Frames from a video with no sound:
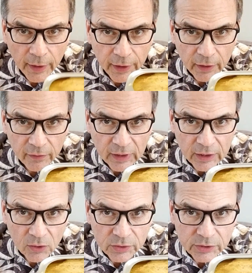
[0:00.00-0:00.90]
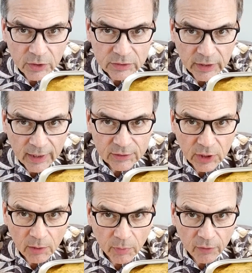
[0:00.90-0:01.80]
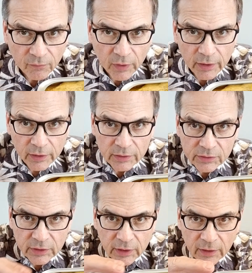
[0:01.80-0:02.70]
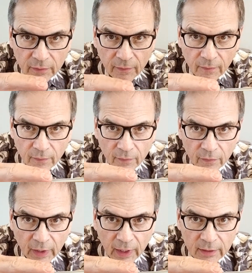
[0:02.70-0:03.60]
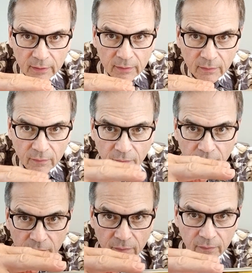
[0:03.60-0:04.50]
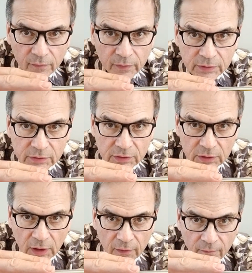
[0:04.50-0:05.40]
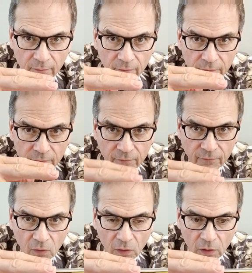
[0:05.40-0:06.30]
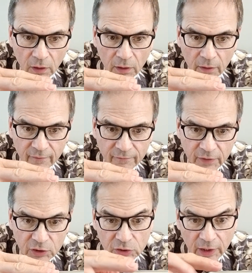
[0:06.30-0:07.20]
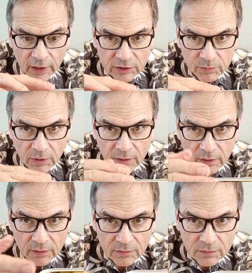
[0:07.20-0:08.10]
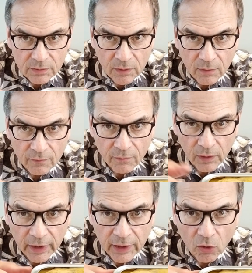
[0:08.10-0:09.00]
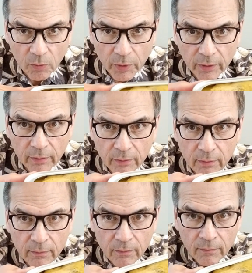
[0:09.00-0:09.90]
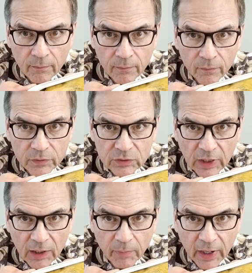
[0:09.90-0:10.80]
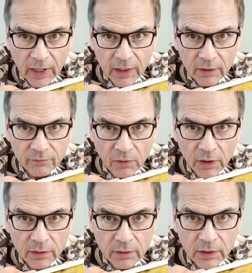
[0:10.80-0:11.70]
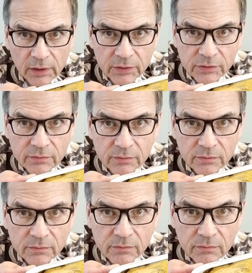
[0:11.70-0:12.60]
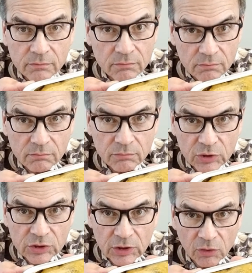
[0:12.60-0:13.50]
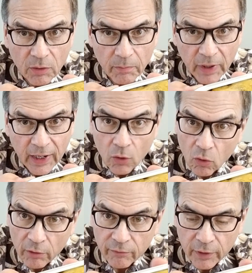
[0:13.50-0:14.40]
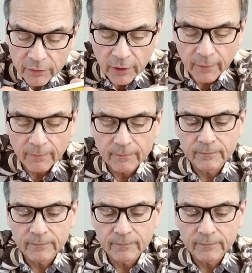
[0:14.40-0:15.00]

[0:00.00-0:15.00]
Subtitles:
Another thing I notice here is they actually are butterflied. You can see that this is a full fish that has been laid open. It's not a back and a front. It is just either a back or a front there.